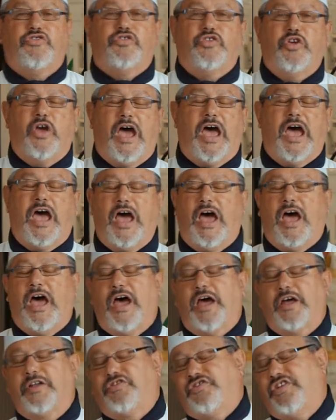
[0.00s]
ch
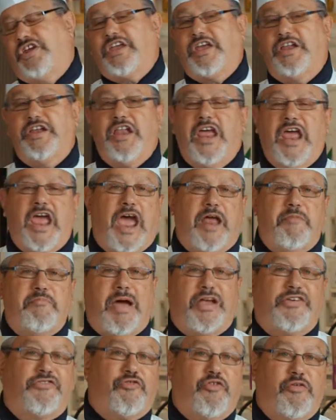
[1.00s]
uh, chicken
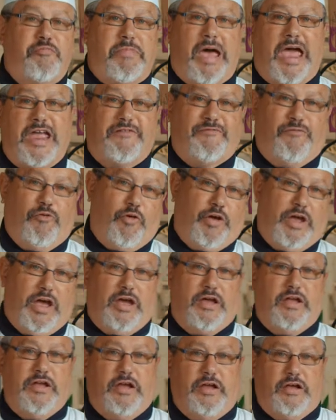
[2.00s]
and mushroom bake for
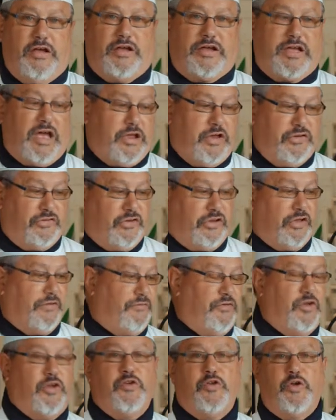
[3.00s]
you, okay, using
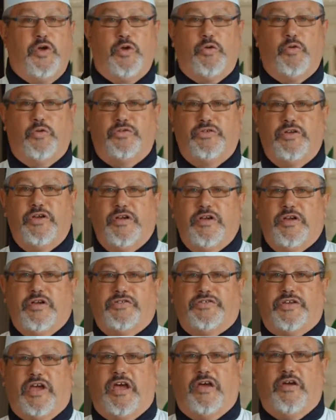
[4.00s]
a few noodles.
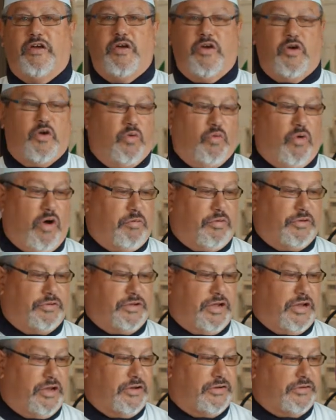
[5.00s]
So what
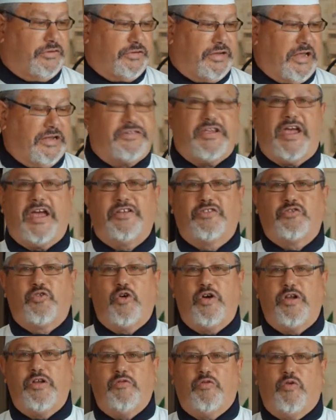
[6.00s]
we'll do, that sounds
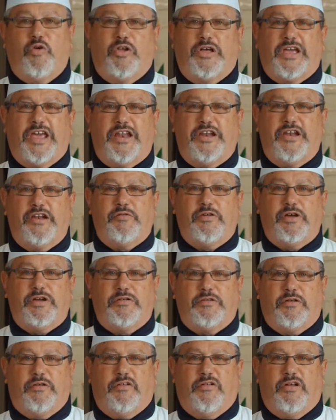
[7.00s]
good. We'll get into
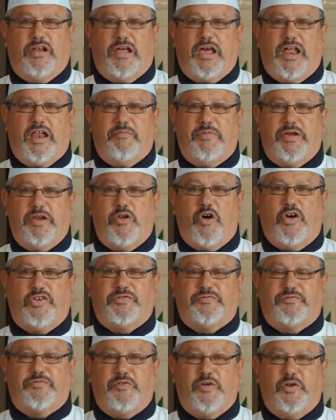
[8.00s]
it. It'll, it'll be
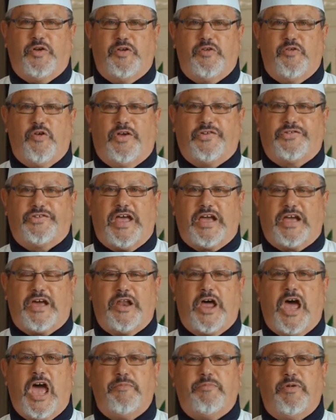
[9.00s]
nice food, nice tuck,
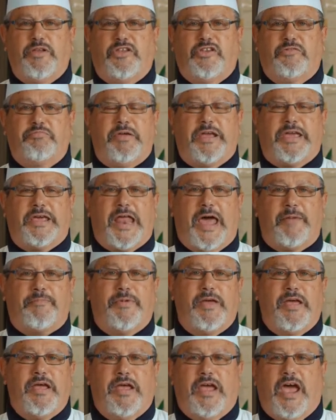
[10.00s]
and I hope you just pick it
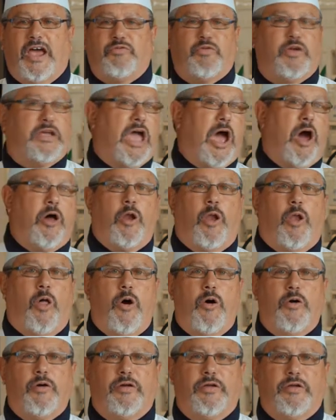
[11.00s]
up as we're going
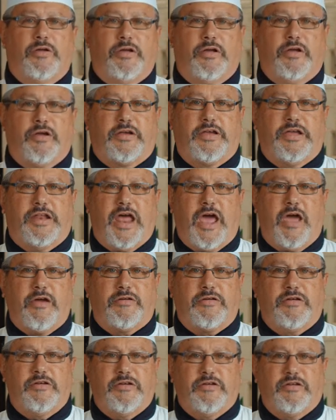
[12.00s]
along. Okie
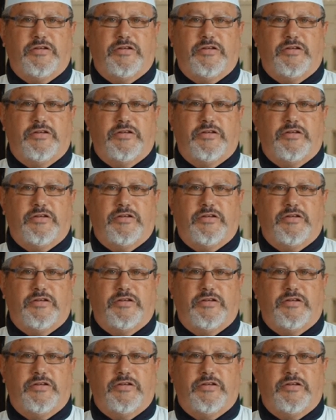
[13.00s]
doke.